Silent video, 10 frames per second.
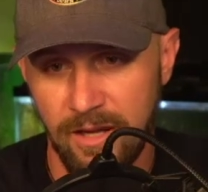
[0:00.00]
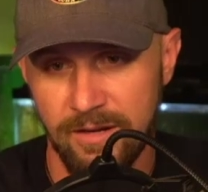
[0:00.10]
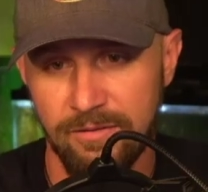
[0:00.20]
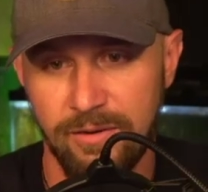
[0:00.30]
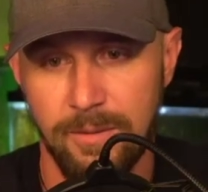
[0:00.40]
of
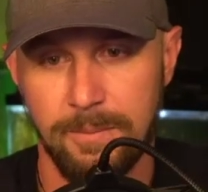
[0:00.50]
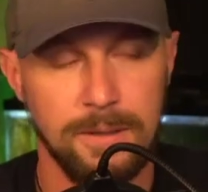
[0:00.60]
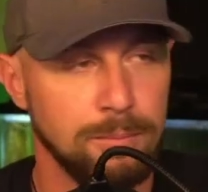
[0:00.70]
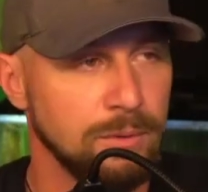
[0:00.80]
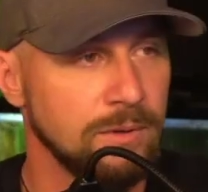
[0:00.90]

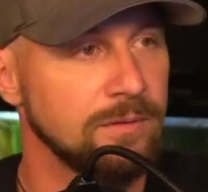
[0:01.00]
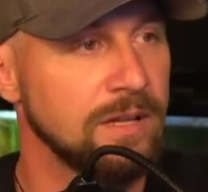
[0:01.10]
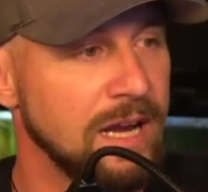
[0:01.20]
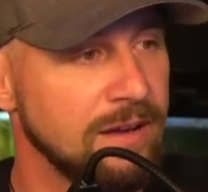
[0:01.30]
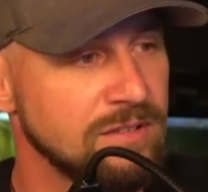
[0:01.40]
people that I
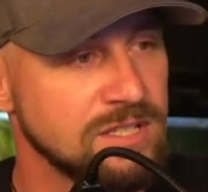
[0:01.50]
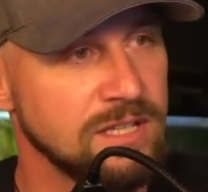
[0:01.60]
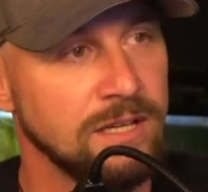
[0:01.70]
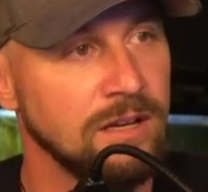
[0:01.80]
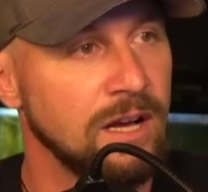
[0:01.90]
haven't seen.
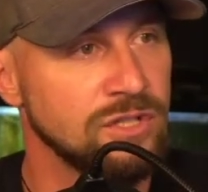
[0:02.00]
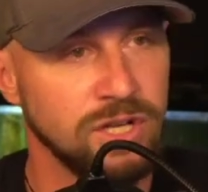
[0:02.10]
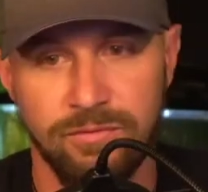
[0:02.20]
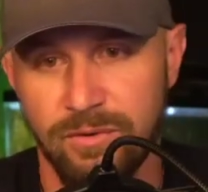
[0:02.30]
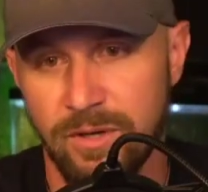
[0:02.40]
Jeff
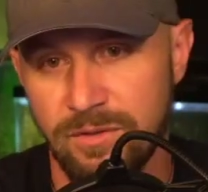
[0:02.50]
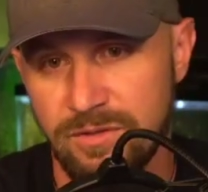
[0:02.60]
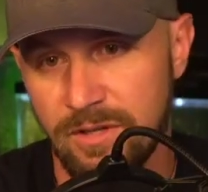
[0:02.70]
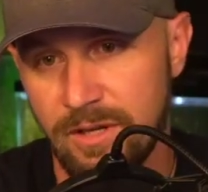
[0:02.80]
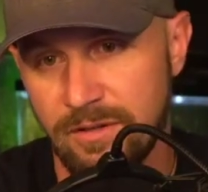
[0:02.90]
Rose
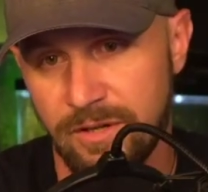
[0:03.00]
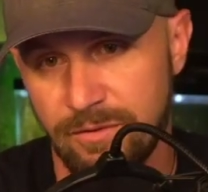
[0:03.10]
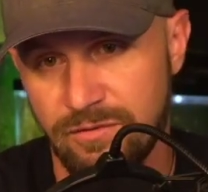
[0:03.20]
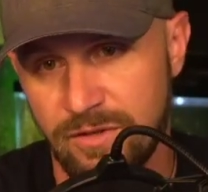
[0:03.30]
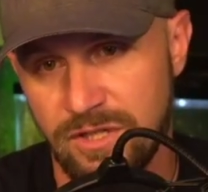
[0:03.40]

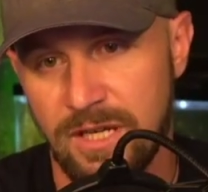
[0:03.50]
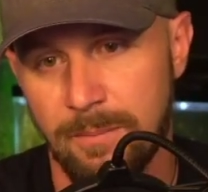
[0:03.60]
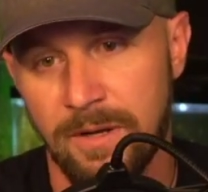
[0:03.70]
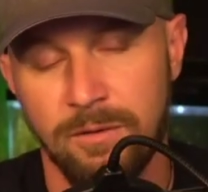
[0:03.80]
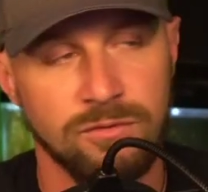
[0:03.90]
Fish Keeping. It
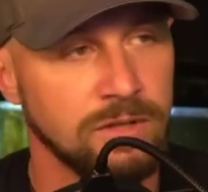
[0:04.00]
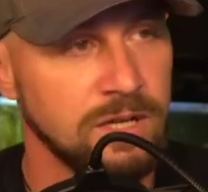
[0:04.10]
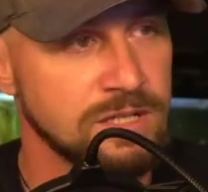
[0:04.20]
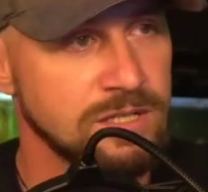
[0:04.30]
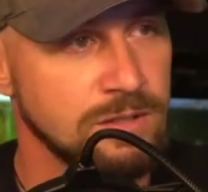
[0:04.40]
was really nice
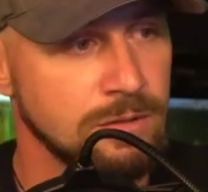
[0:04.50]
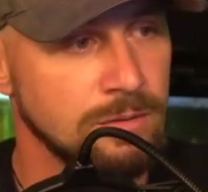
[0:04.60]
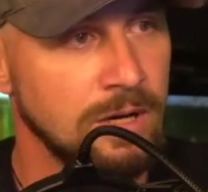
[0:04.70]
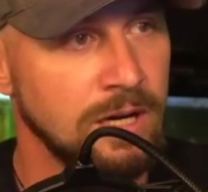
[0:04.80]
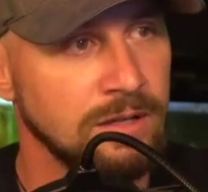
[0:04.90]
to
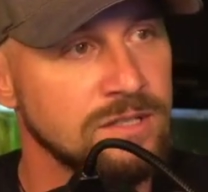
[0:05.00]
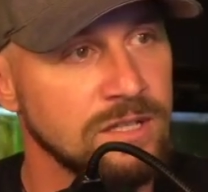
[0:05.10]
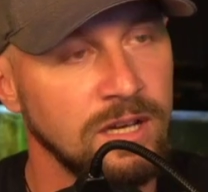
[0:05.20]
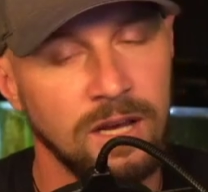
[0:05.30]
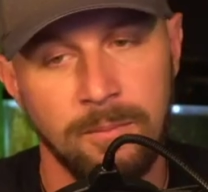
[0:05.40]
see
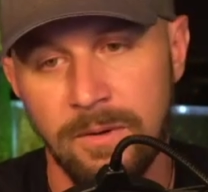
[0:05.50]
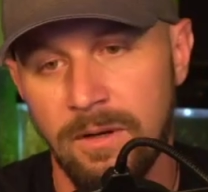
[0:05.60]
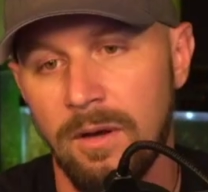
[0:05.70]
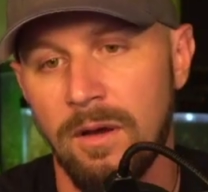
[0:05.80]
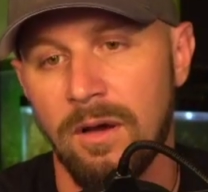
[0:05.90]
him.
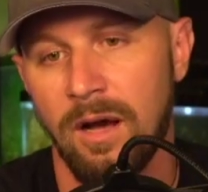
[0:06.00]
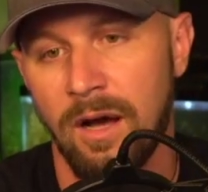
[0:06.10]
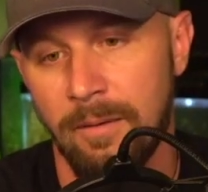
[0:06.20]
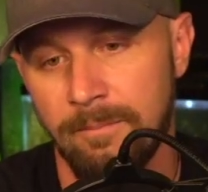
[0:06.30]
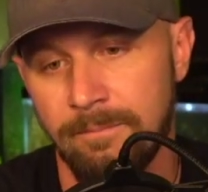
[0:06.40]

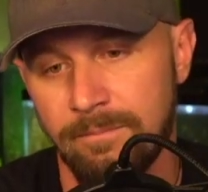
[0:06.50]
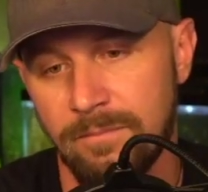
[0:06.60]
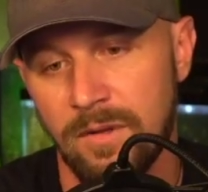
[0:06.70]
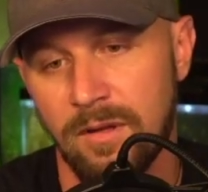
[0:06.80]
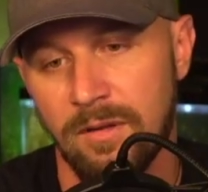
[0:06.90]

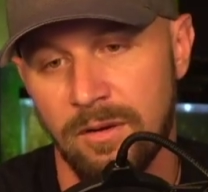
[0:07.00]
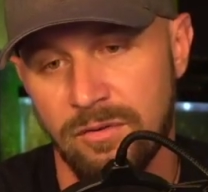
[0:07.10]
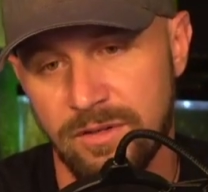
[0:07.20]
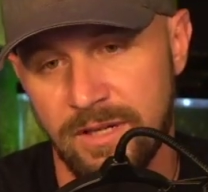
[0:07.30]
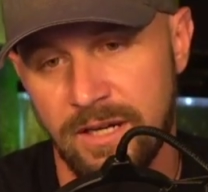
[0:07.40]
That was really
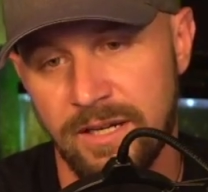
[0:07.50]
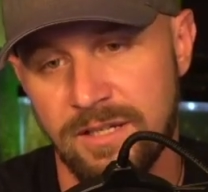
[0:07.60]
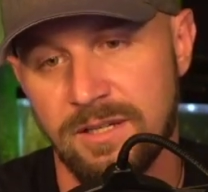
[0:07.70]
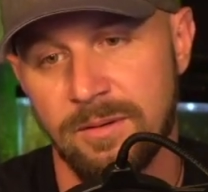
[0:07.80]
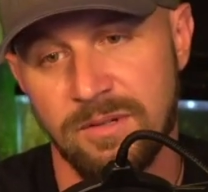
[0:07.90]
nice. It
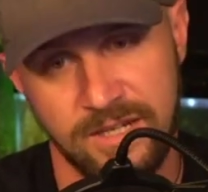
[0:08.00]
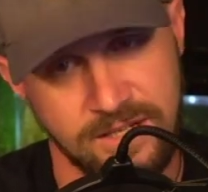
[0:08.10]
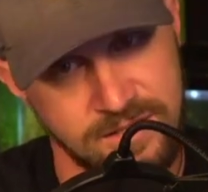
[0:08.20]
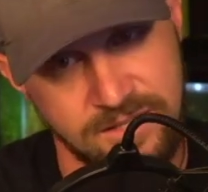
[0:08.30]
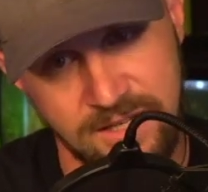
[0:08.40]
was nice to
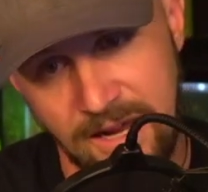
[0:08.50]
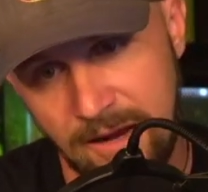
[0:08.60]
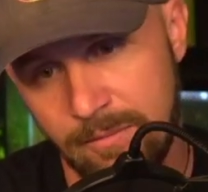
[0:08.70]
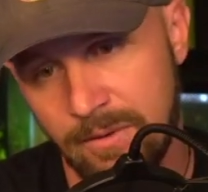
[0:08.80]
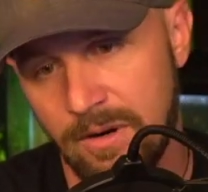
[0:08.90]
see
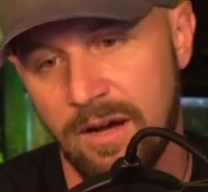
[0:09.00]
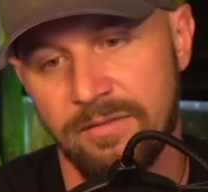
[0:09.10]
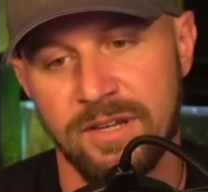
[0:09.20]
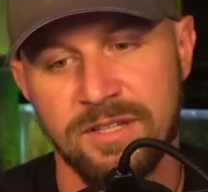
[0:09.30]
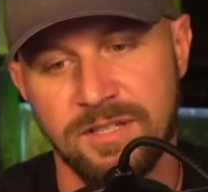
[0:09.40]
Amber,
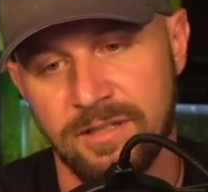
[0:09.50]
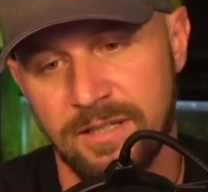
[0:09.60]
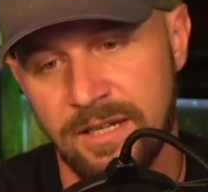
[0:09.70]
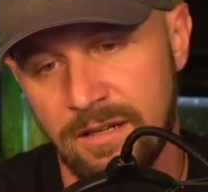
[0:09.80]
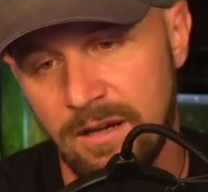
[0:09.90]

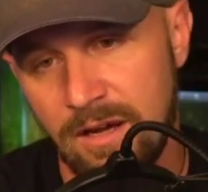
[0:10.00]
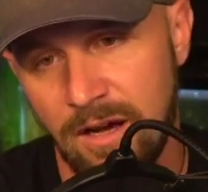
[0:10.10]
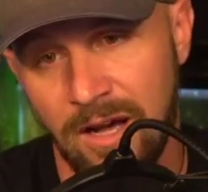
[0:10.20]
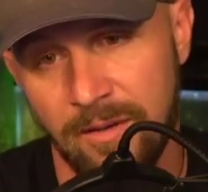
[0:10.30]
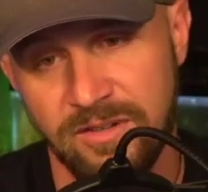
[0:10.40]
obviously.
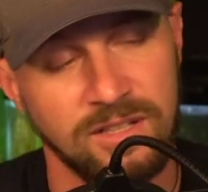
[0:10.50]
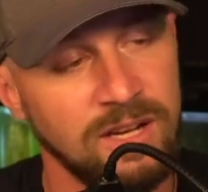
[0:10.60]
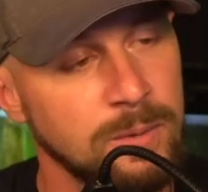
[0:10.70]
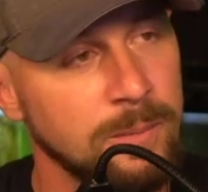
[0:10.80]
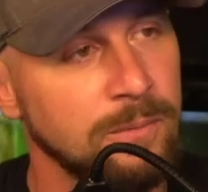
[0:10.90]
There's a lot of
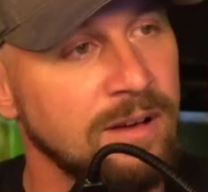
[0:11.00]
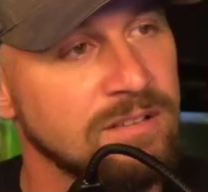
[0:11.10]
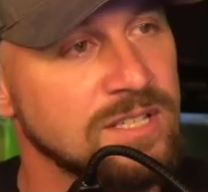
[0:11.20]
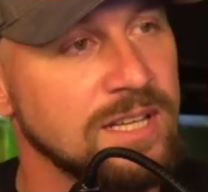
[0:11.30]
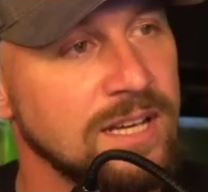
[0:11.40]
people I
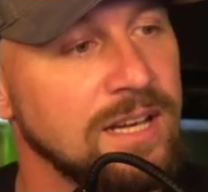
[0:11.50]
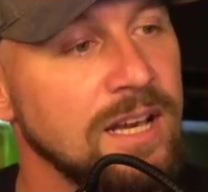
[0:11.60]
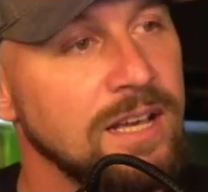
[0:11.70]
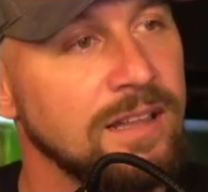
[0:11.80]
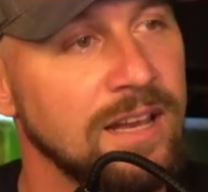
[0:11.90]
see
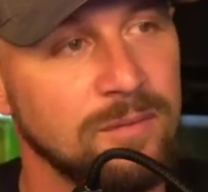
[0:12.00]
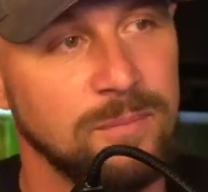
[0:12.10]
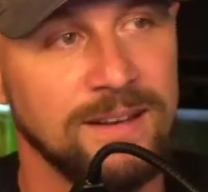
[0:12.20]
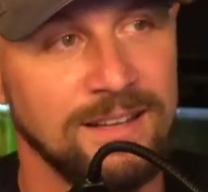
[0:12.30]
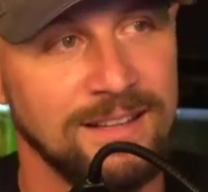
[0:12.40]
that have been